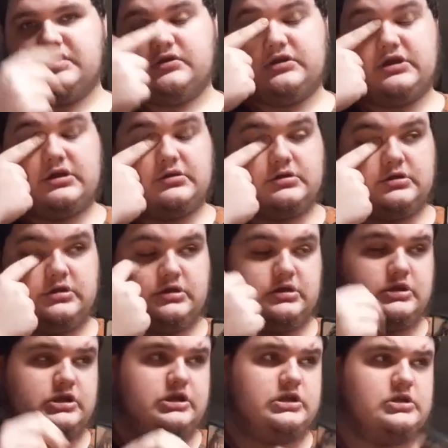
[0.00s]
out yet.
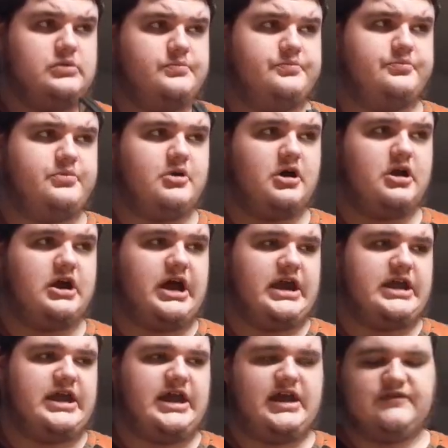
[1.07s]
But
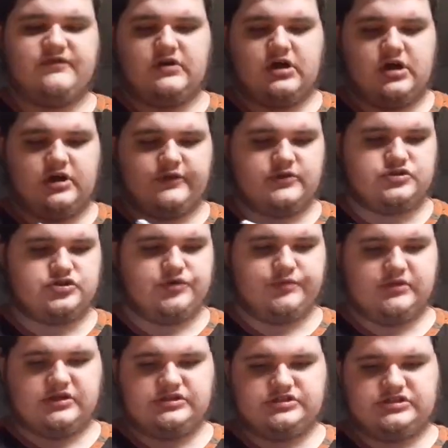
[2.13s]
I have all the
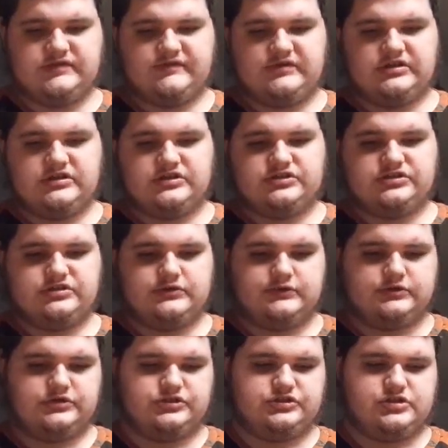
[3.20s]
Triple H DVDs,
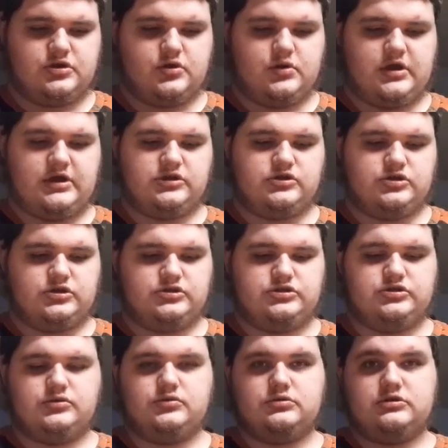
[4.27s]
so I could
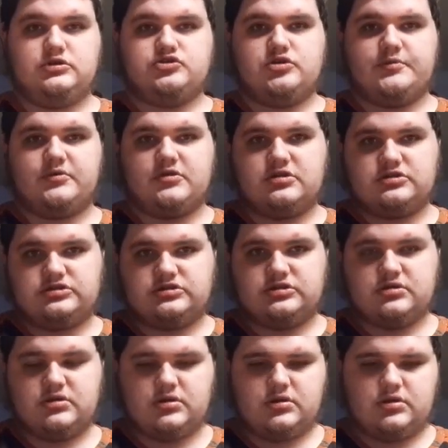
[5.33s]
do a Triple H
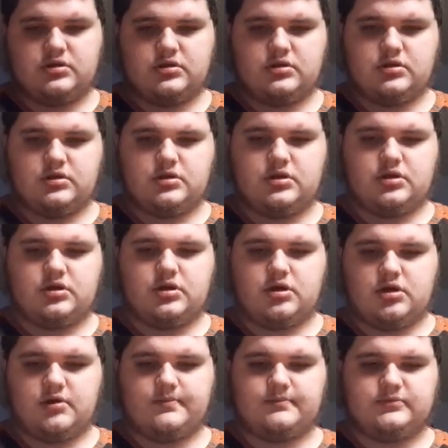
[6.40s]

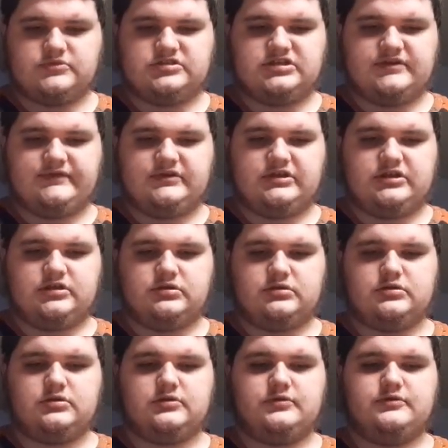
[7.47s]
DVD,
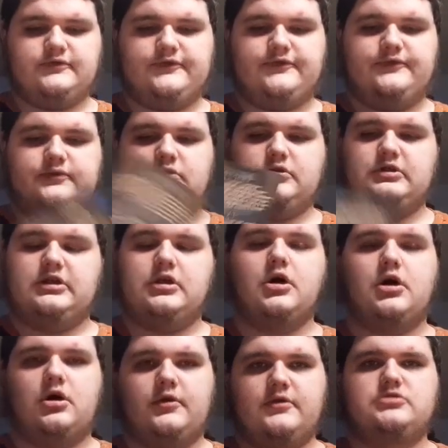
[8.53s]
like
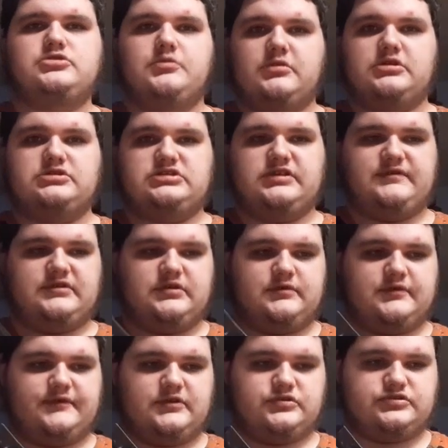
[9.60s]
all the Triple H DVD
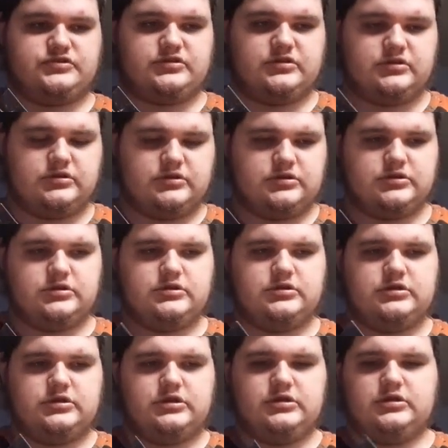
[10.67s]
reviews,
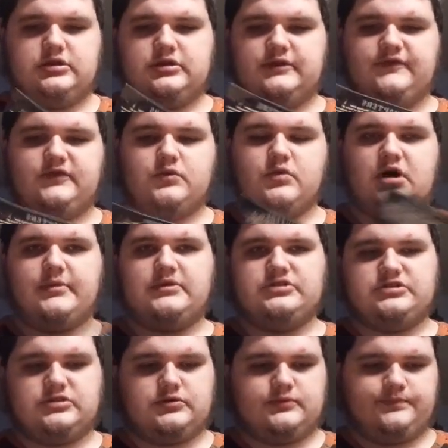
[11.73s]
if you want me
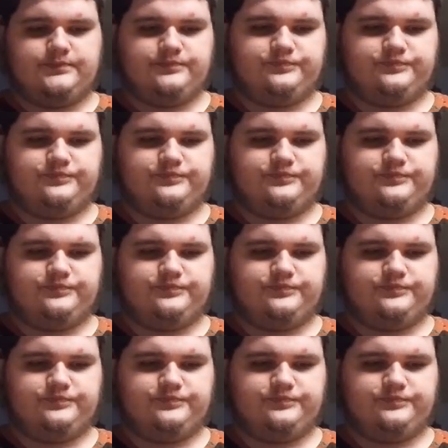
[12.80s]
to.